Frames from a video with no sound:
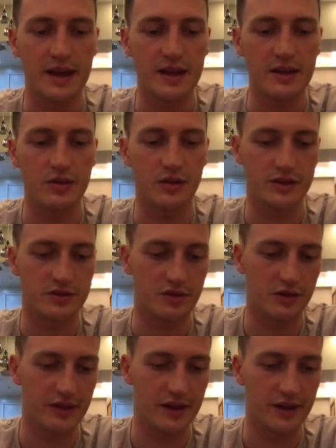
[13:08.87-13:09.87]
A or
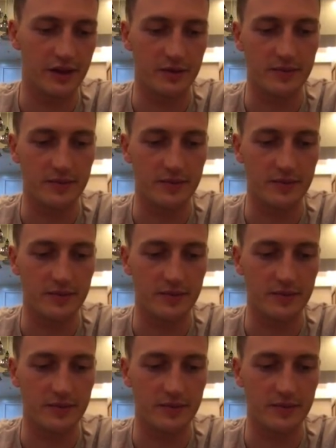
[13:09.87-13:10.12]
Control A on a